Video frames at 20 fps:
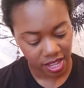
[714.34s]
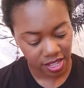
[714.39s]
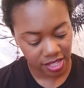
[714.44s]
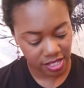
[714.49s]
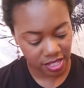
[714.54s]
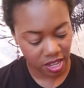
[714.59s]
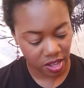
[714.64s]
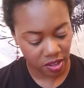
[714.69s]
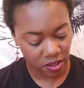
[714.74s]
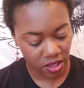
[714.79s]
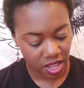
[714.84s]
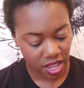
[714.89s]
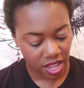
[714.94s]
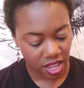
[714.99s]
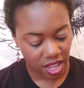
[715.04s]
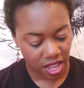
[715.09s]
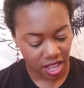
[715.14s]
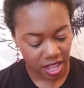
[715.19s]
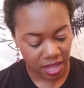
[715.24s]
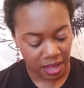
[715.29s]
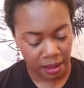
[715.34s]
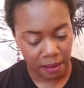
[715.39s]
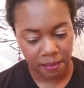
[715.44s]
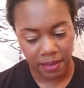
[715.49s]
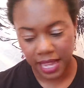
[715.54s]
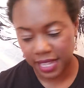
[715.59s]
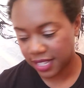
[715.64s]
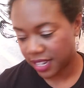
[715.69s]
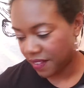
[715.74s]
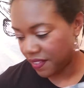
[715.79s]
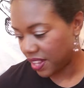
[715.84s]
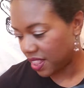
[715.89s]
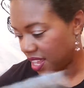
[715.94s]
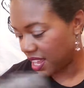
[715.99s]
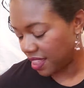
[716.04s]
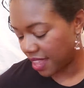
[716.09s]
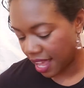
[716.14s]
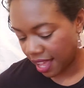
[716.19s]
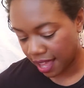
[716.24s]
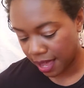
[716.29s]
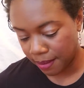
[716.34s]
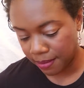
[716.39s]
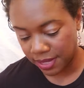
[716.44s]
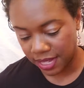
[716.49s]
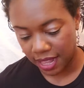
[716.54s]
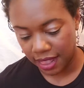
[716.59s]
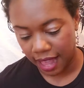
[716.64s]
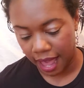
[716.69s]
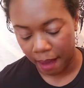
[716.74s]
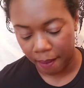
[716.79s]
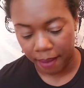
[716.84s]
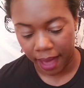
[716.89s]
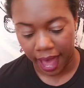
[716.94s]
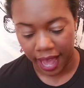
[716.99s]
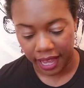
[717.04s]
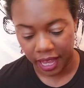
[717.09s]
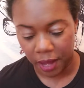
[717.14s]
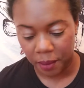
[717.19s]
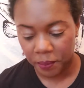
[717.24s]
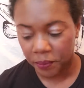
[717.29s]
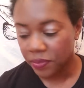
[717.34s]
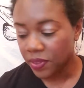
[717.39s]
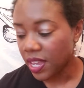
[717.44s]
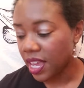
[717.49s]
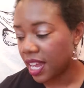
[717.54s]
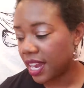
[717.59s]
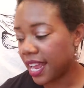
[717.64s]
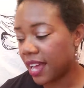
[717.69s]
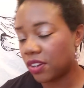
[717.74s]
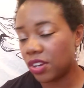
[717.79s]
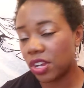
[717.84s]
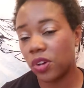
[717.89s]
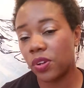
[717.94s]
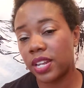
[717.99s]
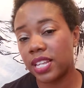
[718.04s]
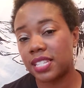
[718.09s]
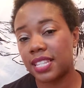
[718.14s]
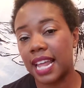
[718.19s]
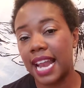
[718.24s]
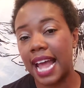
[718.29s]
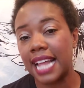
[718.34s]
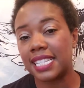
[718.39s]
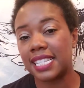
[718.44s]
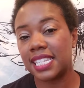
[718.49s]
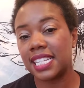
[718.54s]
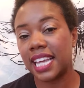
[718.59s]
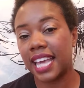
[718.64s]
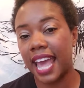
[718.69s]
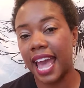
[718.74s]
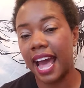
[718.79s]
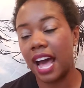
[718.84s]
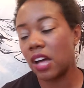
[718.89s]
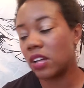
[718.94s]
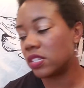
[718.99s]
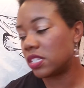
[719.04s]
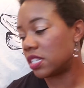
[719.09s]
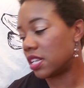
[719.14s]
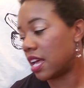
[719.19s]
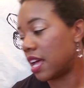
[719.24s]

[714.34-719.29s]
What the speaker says: So that's everything that comes in that packet. Now notice that I took out